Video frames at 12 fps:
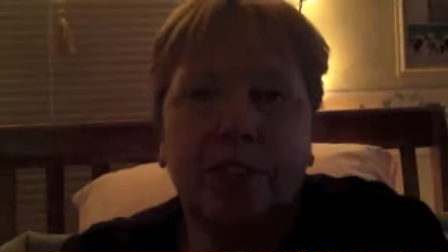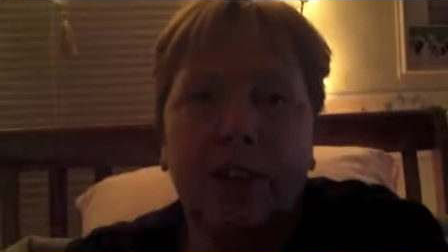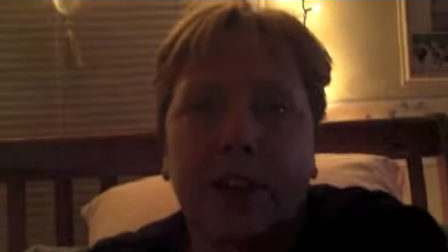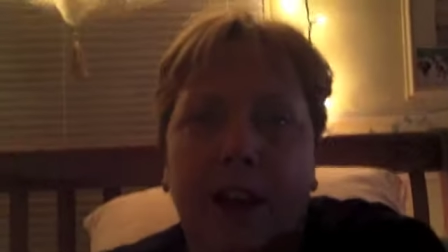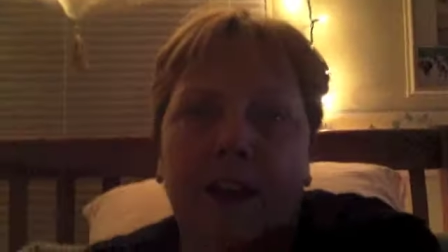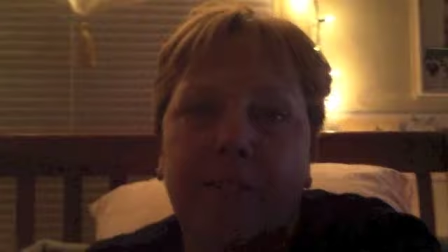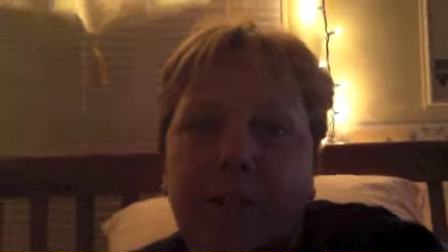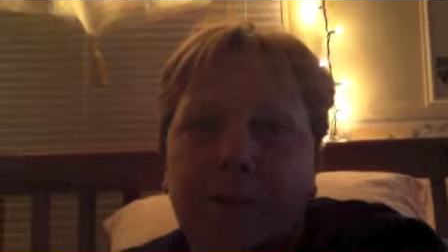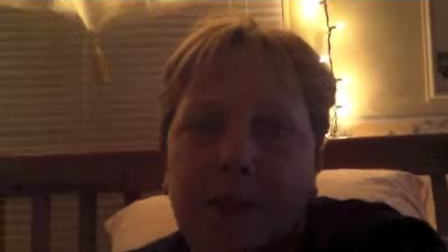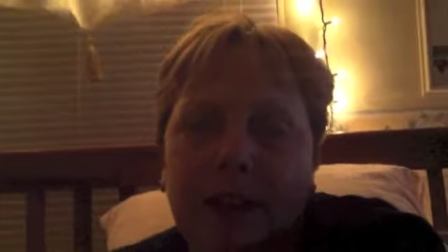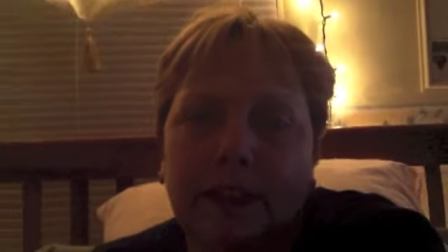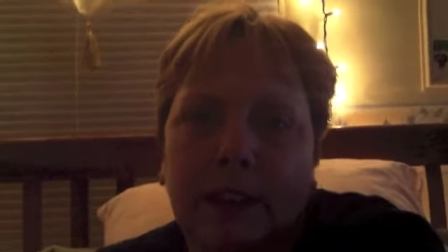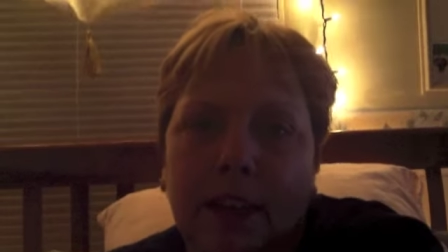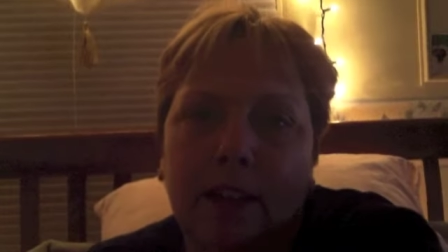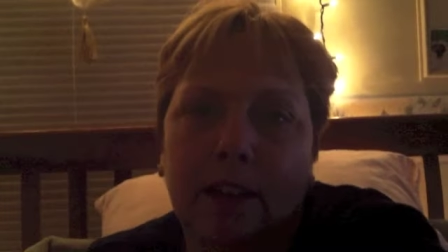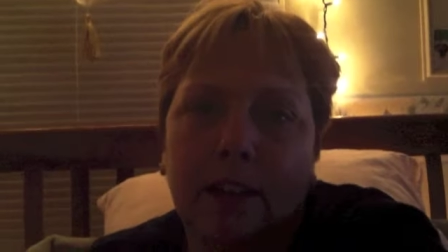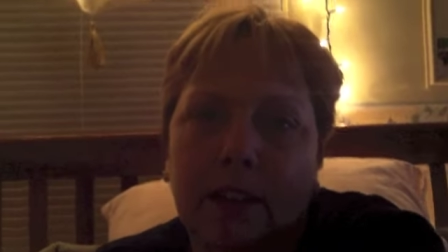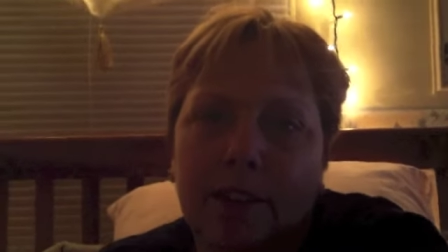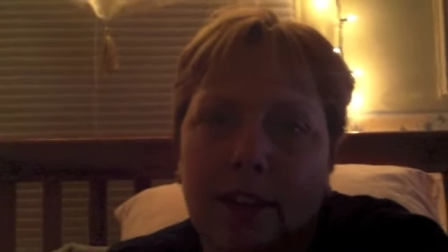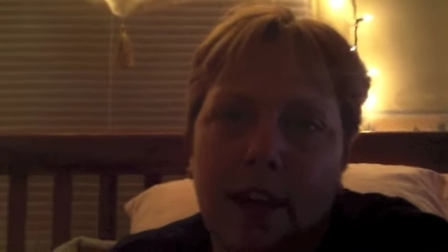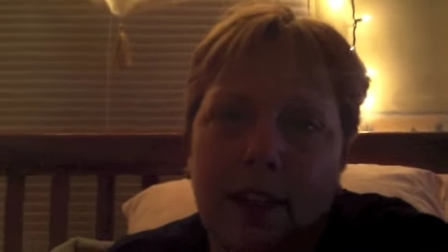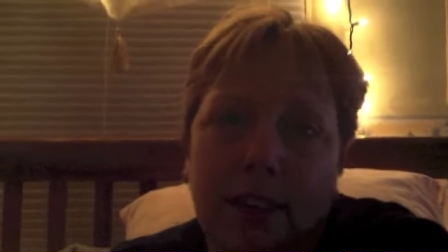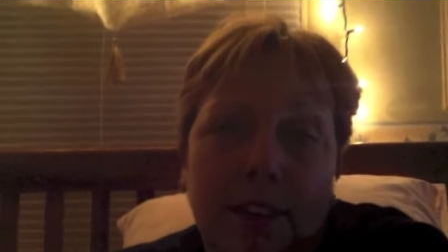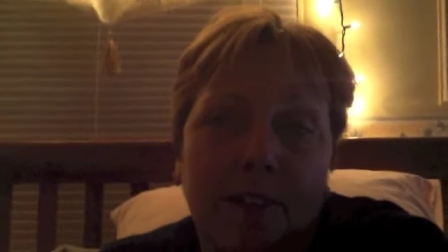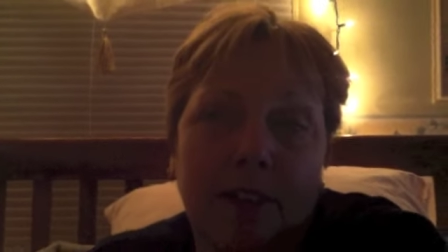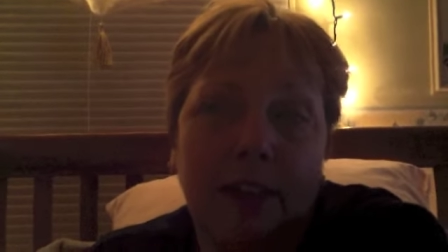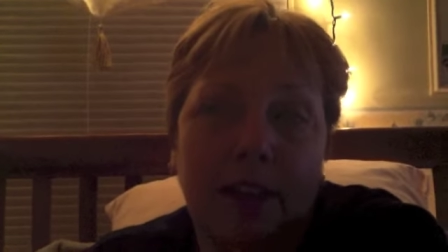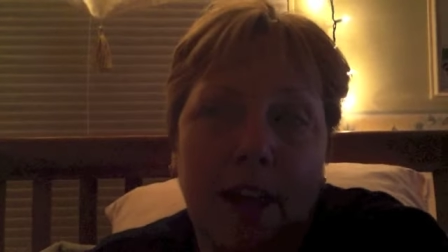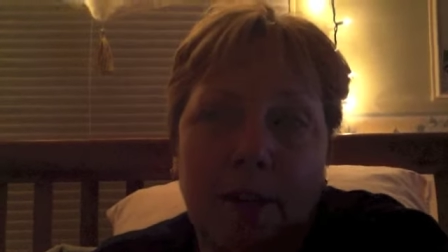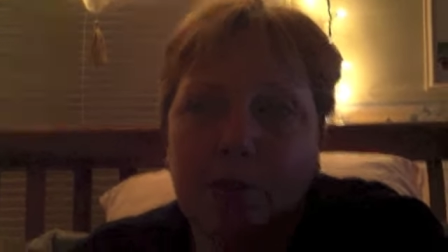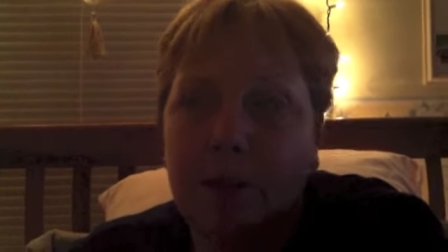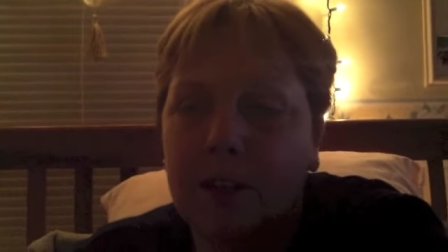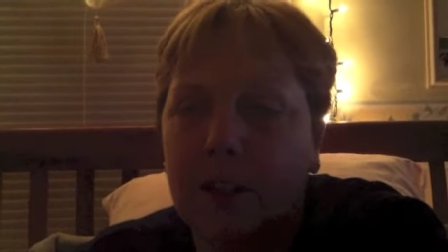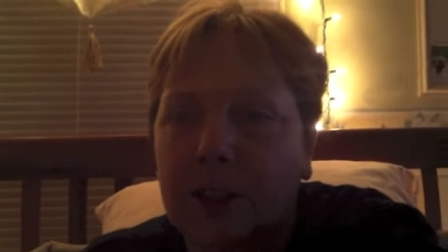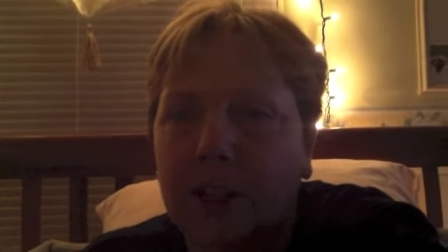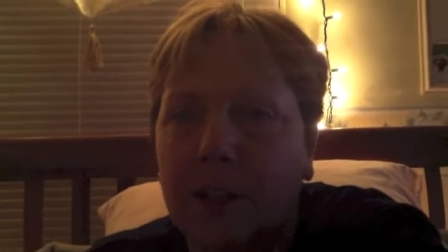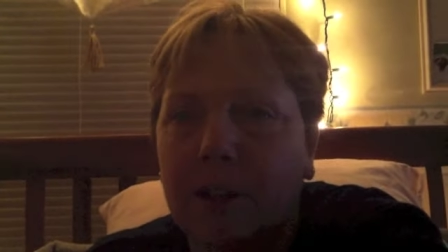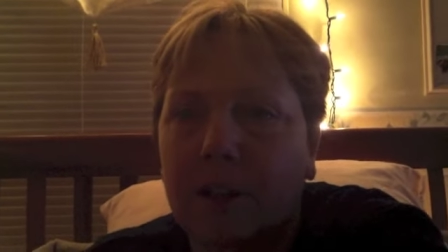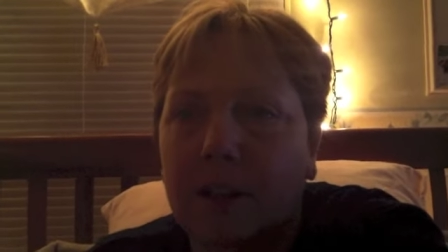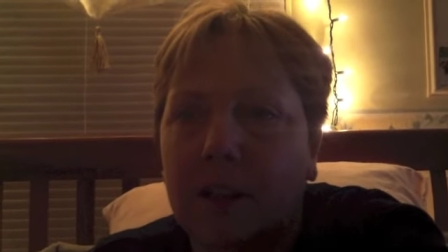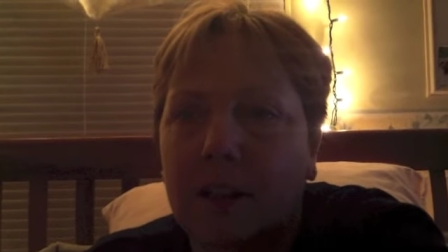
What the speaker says: different not having Pete's dad at the Thanksgiving table this year,